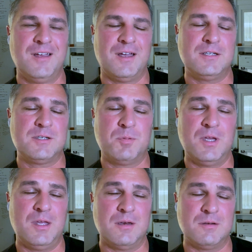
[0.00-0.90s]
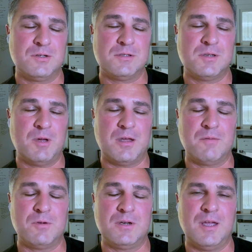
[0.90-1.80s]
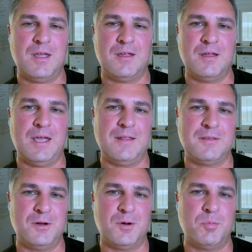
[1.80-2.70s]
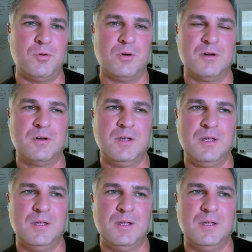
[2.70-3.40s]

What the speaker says: I spent just about every day at the airport.